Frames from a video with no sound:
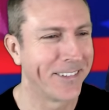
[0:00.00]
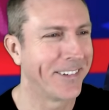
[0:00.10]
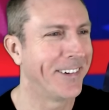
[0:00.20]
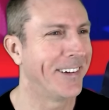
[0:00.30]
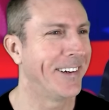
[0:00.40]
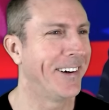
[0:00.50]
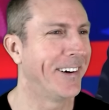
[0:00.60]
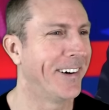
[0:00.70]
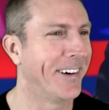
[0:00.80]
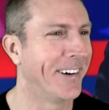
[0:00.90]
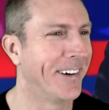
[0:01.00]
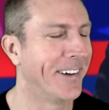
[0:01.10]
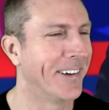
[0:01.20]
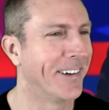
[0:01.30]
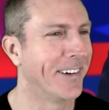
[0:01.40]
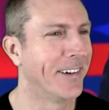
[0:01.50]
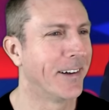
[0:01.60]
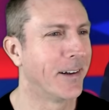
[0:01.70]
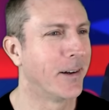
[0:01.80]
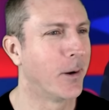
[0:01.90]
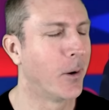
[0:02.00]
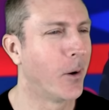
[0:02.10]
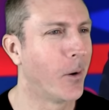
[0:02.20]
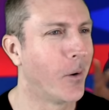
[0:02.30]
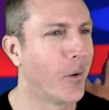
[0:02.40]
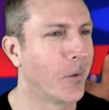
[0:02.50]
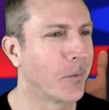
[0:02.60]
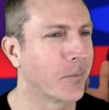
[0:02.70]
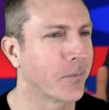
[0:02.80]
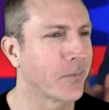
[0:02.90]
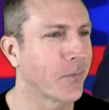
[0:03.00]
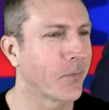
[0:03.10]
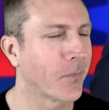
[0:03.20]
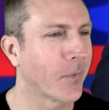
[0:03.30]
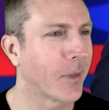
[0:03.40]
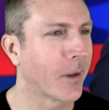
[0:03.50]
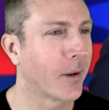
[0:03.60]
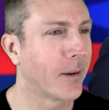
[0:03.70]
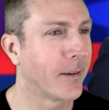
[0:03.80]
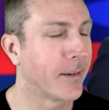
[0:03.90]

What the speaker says: No words are spoken by the person on screen.